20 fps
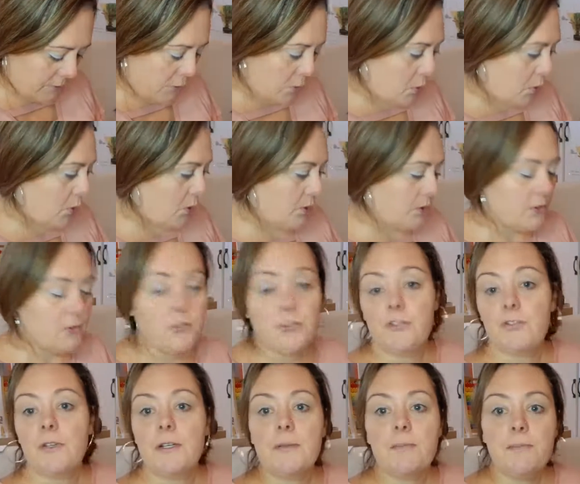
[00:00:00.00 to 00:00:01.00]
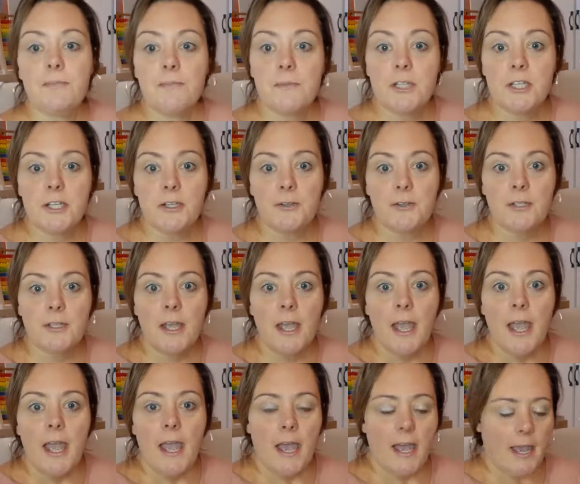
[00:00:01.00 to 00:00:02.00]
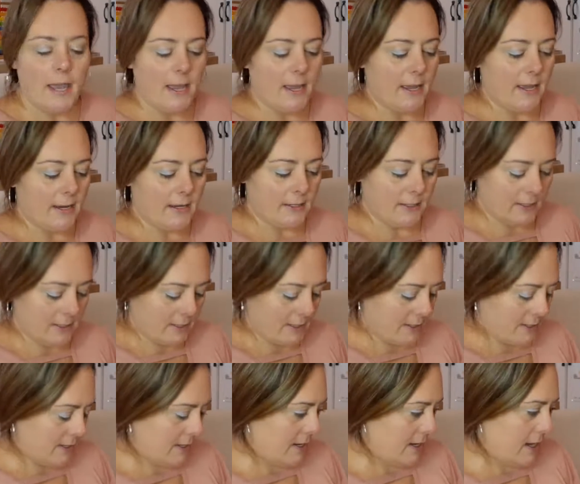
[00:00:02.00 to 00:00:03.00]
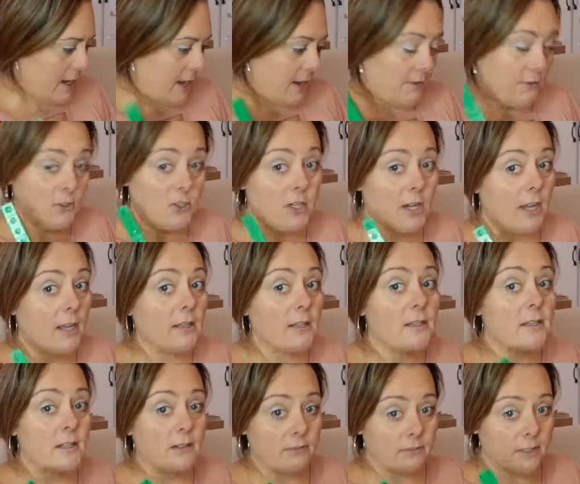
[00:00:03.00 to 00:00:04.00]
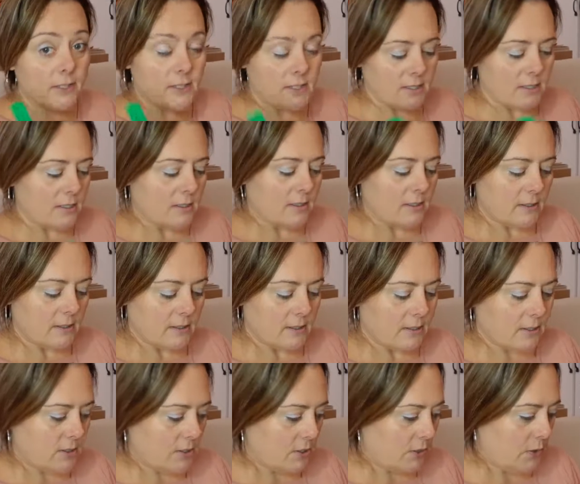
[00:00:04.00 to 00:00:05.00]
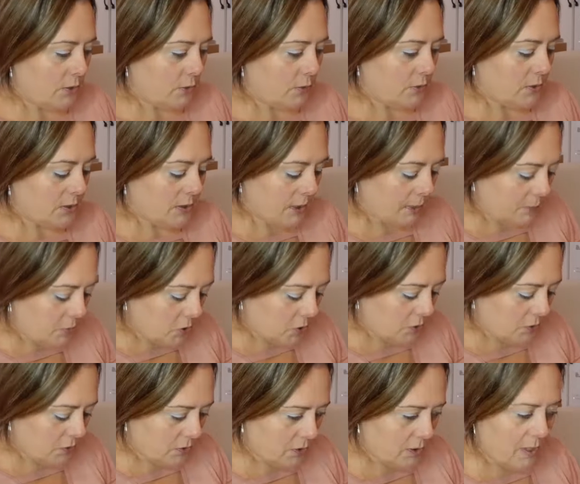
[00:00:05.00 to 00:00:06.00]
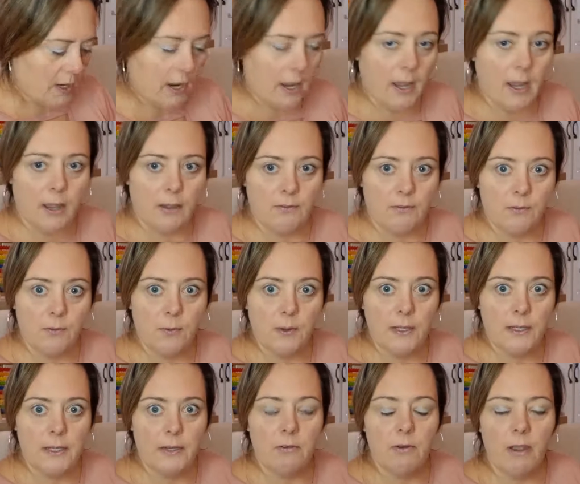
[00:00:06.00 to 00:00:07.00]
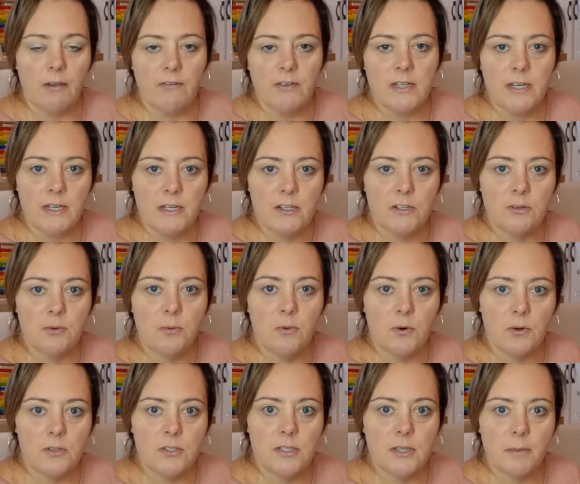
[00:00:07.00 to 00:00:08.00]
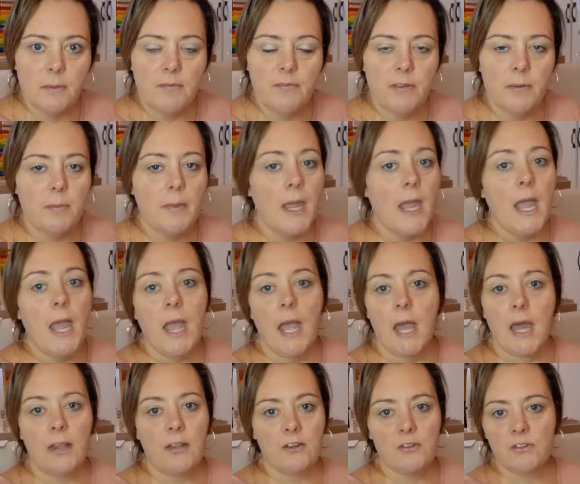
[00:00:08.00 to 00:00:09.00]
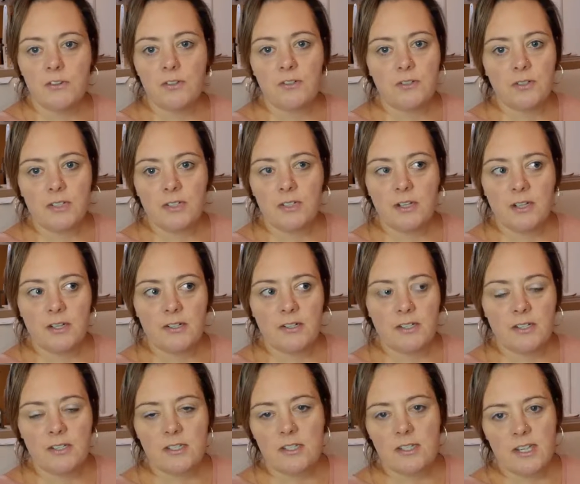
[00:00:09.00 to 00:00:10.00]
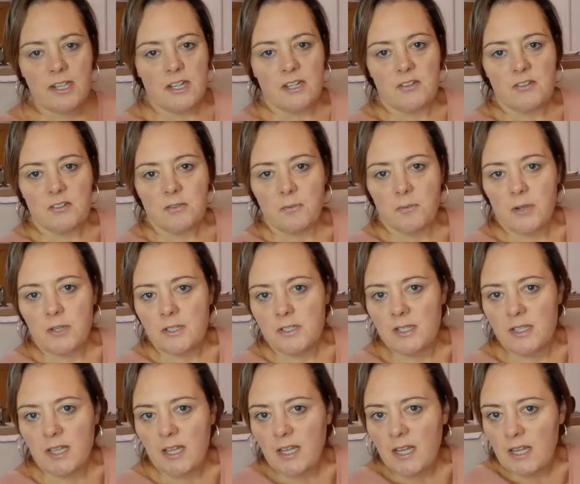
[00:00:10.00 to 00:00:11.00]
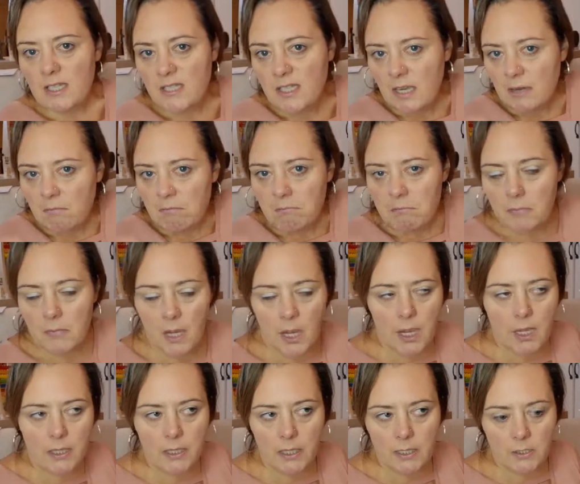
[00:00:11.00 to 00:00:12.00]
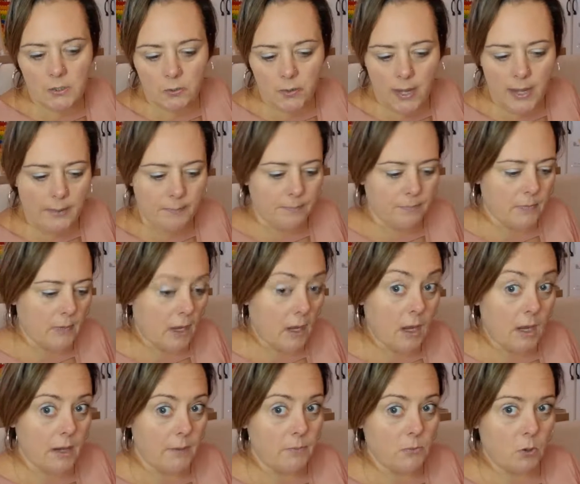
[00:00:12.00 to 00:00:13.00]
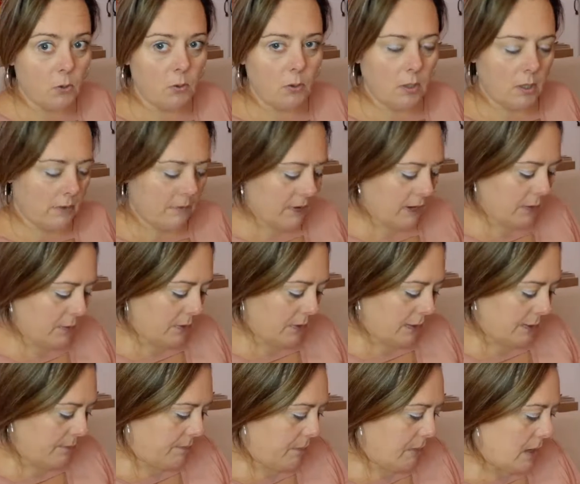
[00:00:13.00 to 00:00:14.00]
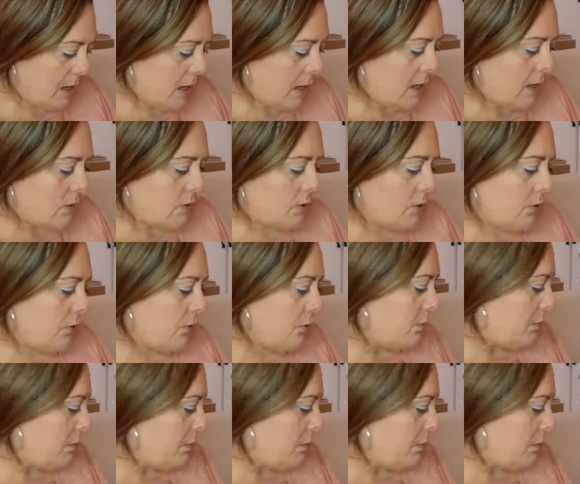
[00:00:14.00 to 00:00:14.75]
for the children to use. And every child is different. So some children have really gravitated towards some of them. Other children are just, they use them once and then that's it. And that's okay. I am totally fine with that. So